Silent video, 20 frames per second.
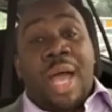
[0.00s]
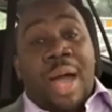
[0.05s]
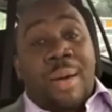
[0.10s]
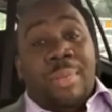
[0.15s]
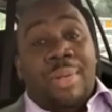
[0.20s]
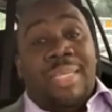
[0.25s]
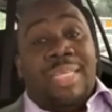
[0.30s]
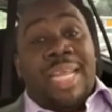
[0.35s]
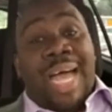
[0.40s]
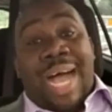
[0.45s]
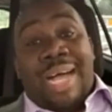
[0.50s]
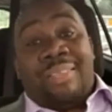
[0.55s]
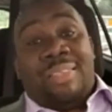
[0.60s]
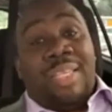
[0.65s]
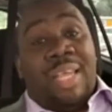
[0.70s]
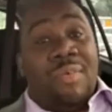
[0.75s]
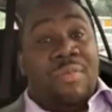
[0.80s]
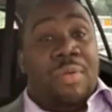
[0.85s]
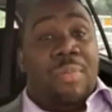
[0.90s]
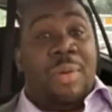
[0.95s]
I'm gonna
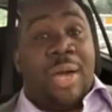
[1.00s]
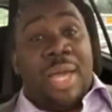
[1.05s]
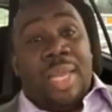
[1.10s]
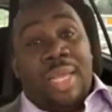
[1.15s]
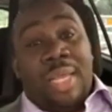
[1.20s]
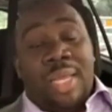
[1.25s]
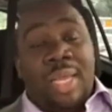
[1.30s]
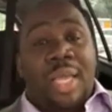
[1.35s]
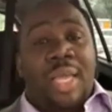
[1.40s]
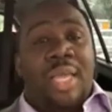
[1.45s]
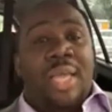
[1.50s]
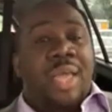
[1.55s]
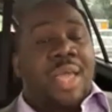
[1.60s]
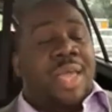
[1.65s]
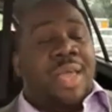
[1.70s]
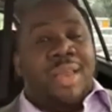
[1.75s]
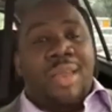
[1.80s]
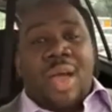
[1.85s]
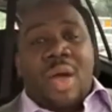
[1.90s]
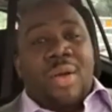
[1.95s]
dox everybody in here.
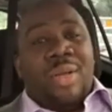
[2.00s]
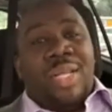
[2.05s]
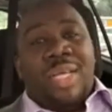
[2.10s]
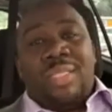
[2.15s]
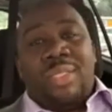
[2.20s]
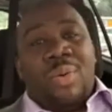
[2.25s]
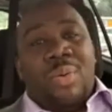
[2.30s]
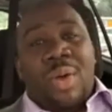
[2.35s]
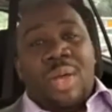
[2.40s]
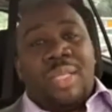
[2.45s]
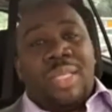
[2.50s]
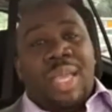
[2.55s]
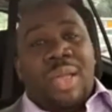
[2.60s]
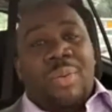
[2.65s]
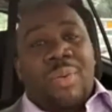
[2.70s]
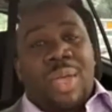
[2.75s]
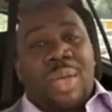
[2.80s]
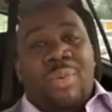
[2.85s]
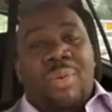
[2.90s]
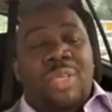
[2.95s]
No, it doesn't work that way.